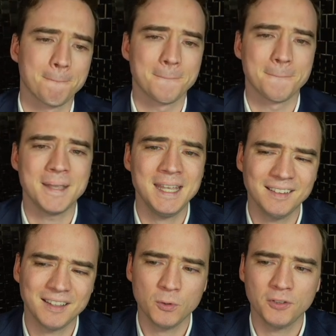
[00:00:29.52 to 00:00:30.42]
yes,
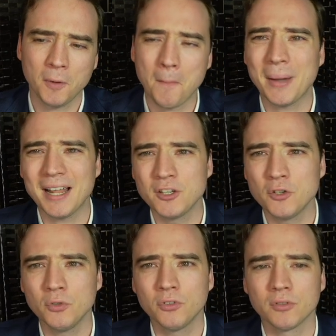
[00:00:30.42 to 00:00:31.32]
there is some bad
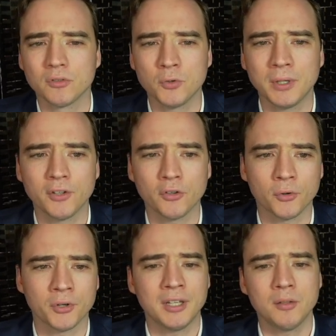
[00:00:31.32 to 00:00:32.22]
news during those
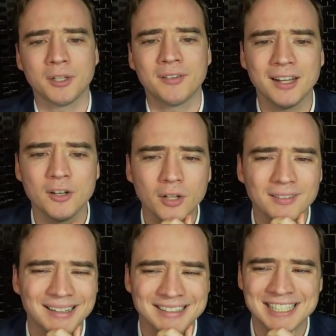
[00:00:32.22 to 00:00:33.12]
earnings, but they are not
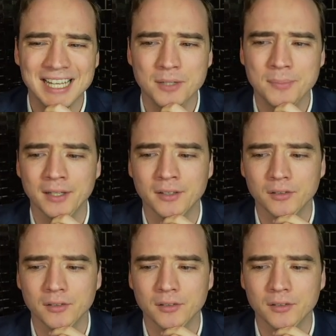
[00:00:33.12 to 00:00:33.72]
that bad.